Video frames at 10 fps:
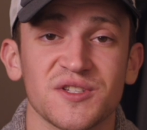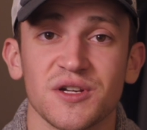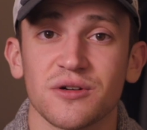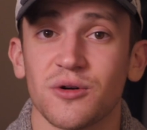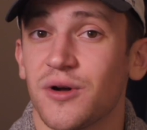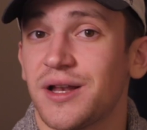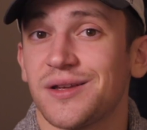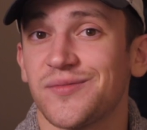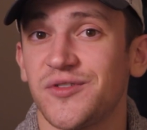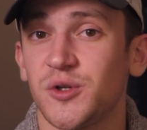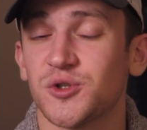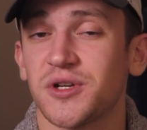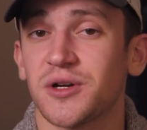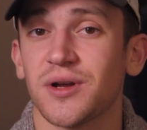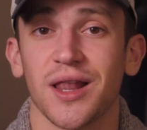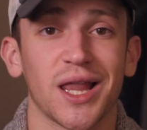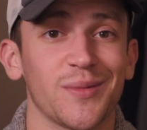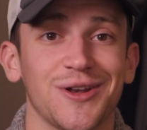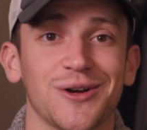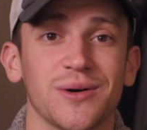year or any future year, let me
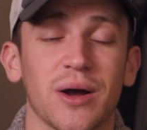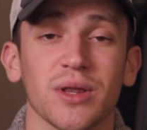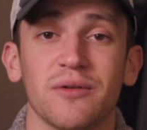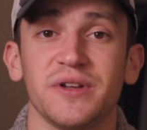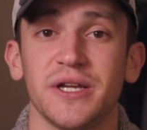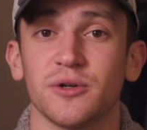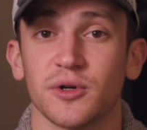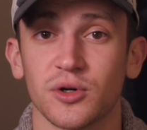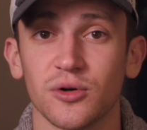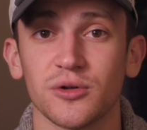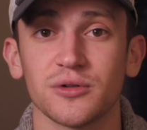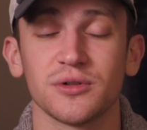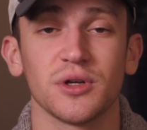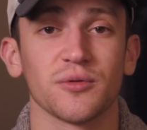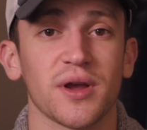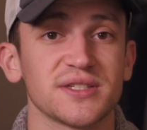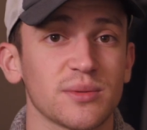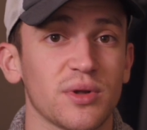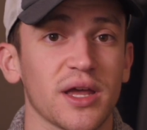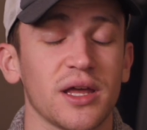know. I'd love to hear your goal, your racing
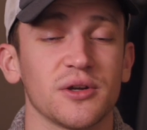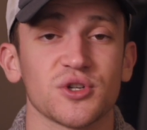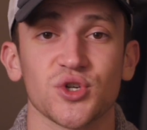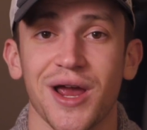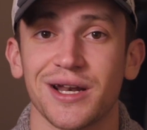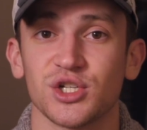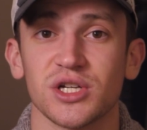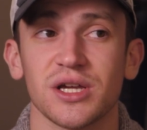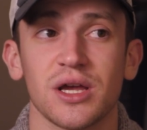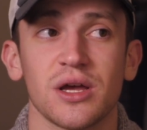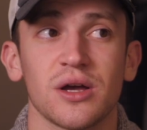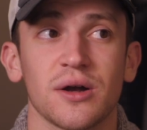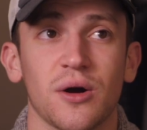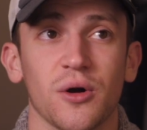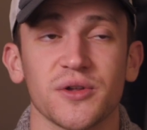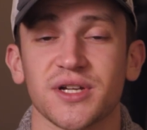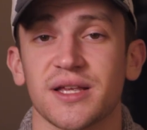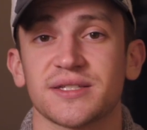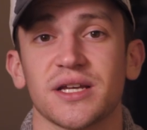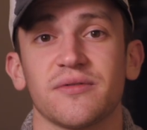plan, your strategy, all this kind
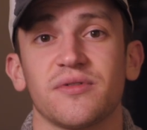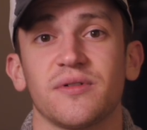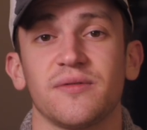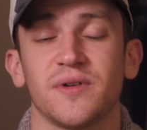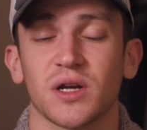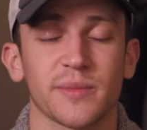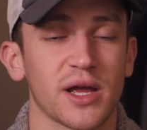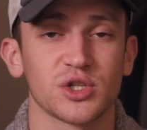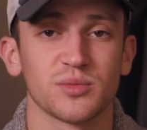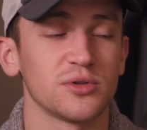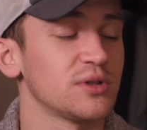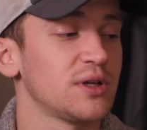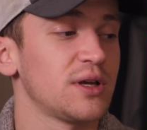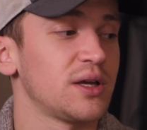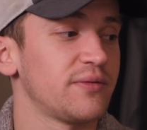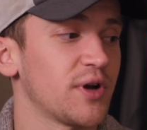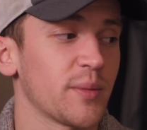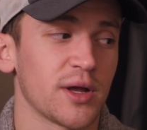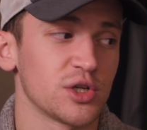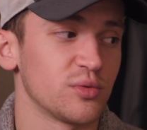of stuff. Very manageable, very
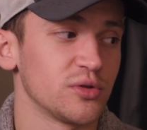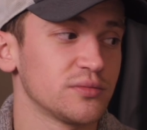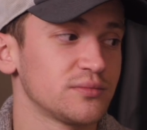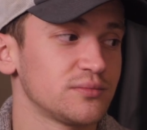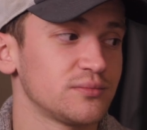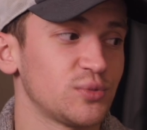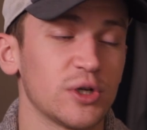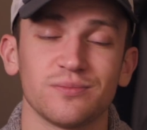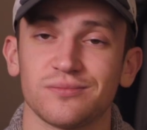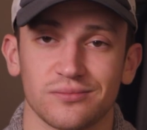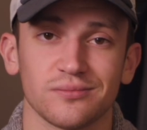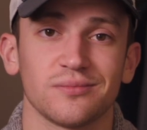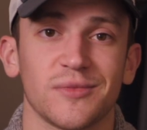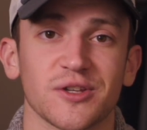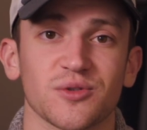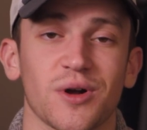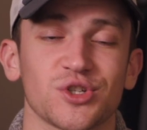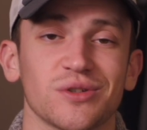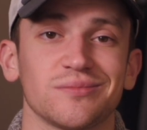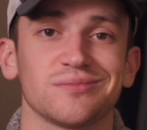manageable. But thanks for
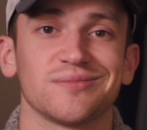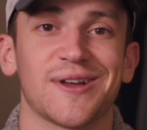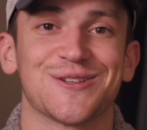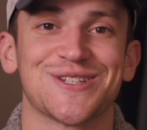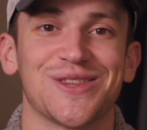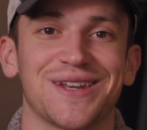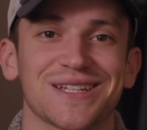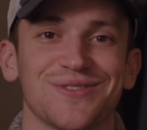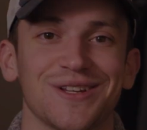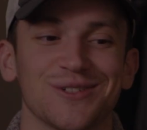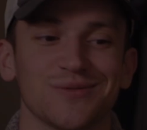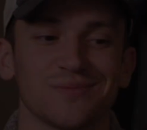watching. I'll see you in the next video.